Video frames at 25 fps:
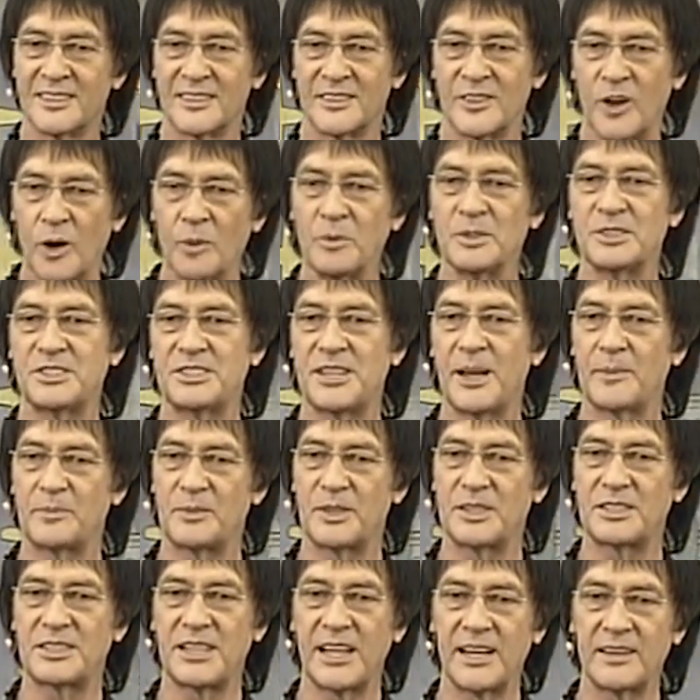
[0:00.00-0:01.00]
Romans
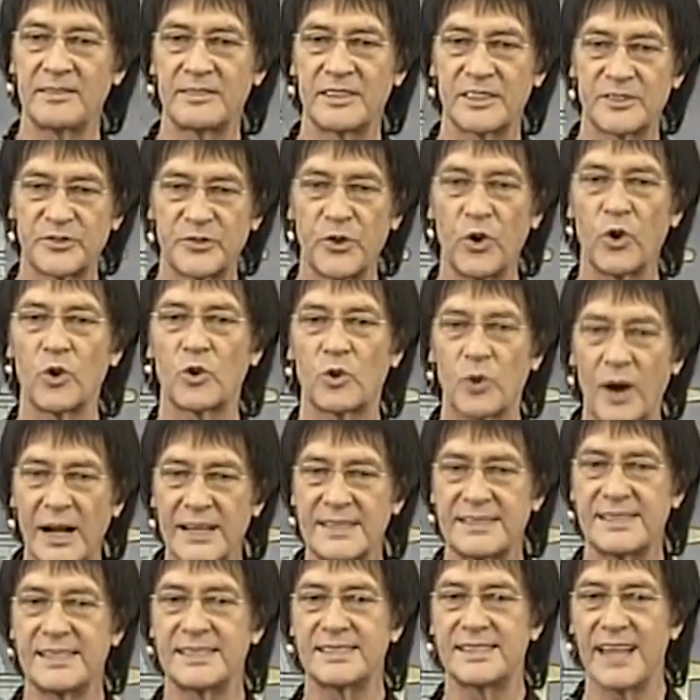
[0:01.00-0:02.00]
chapter 10 verse 4.
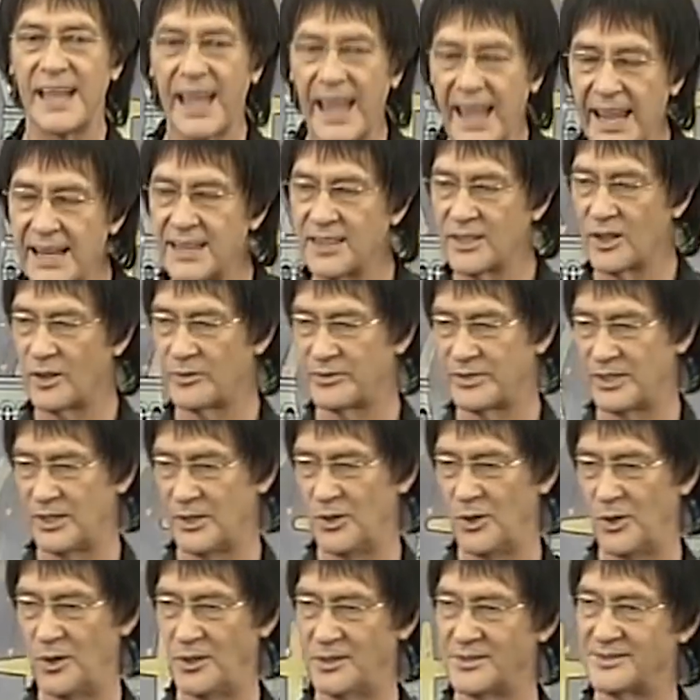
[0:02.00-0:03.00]
Christ is the end of the
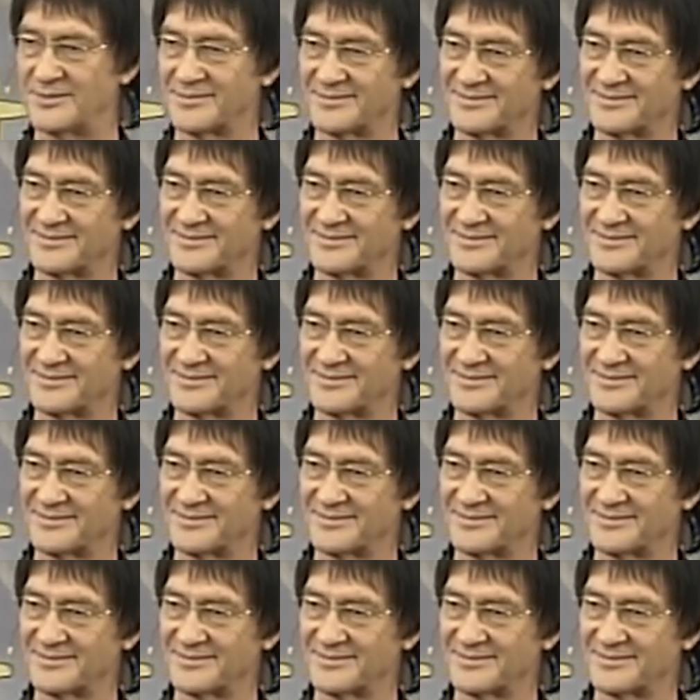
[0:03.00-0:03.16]
law.